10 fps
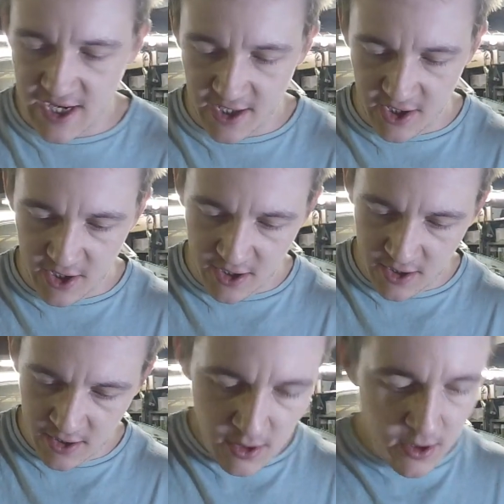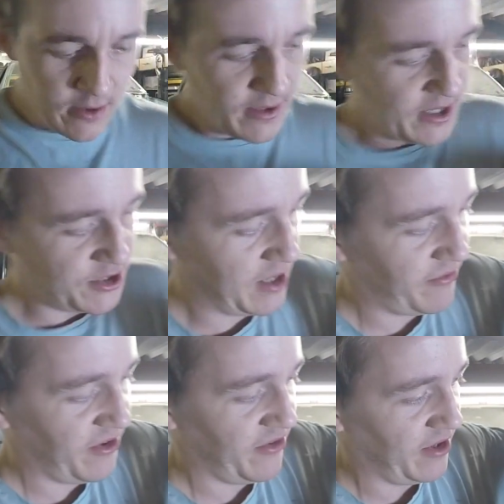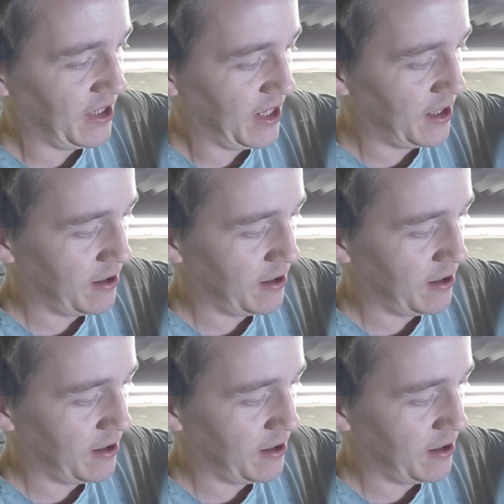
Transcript: and that chap fits in there.